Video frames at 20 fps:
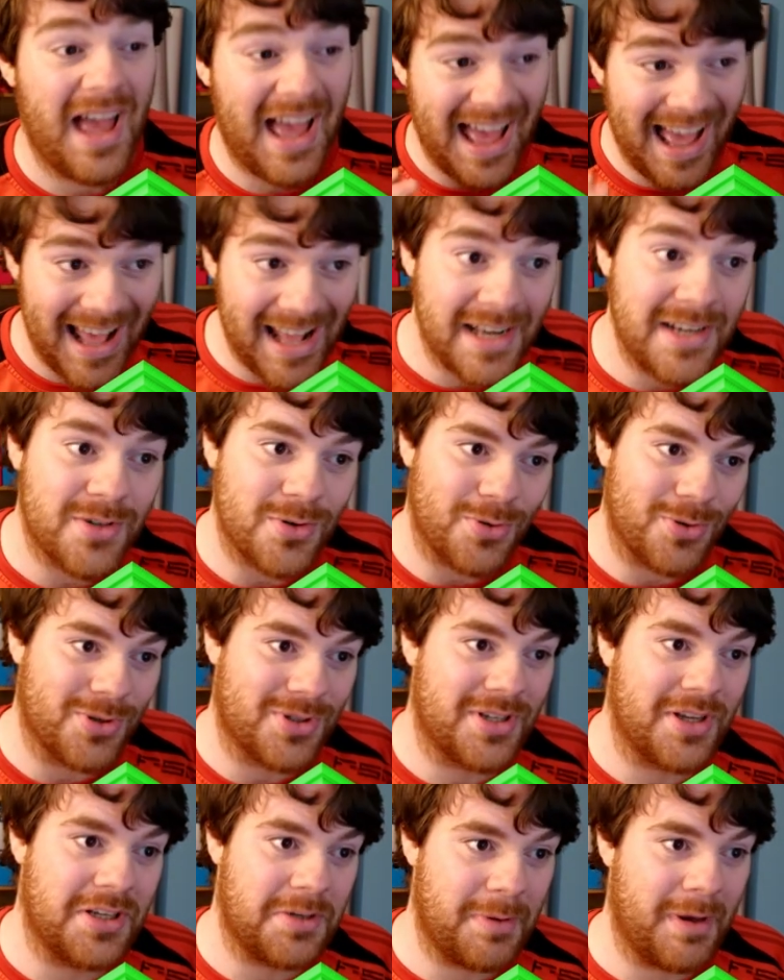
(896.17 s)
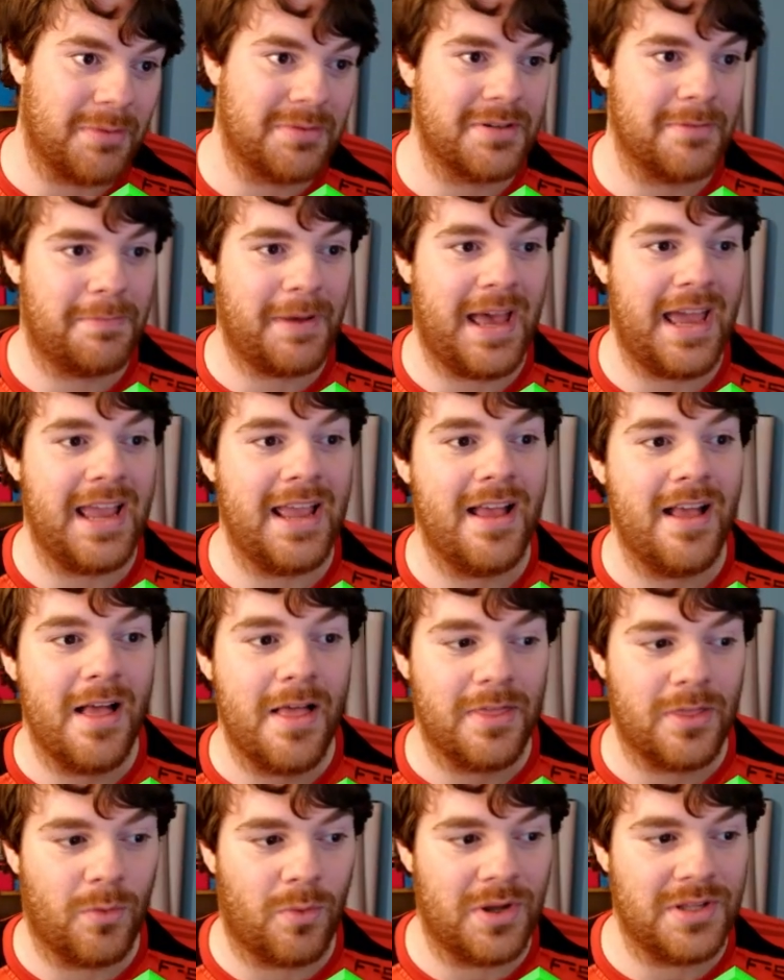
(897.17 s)
and also to be able to pay
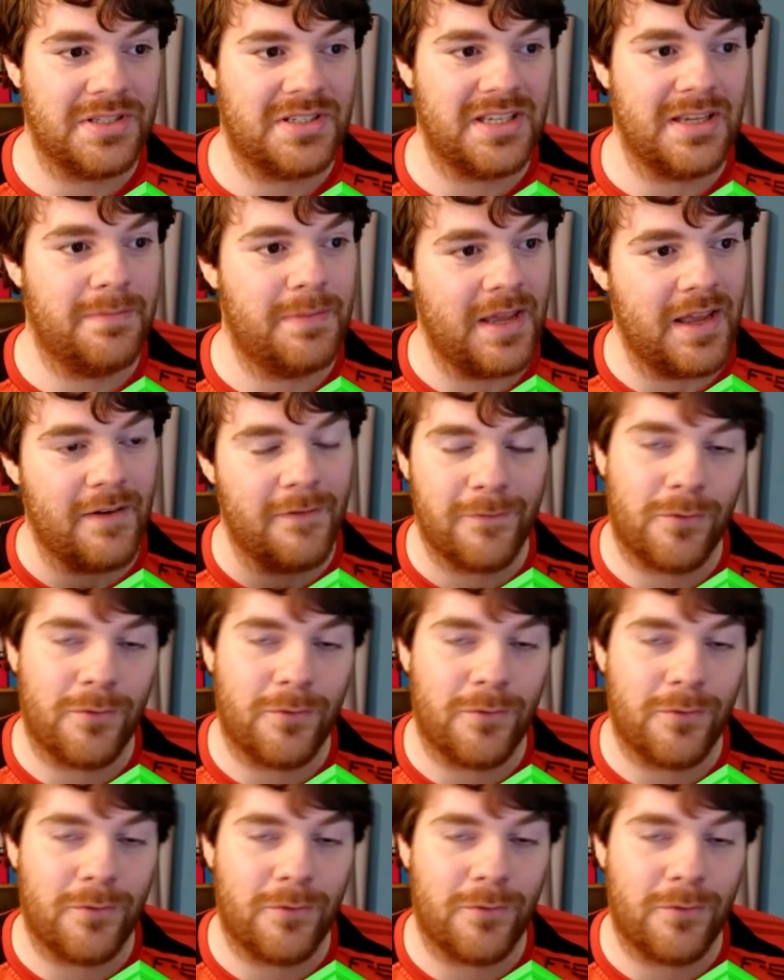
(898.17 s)
the 1 CP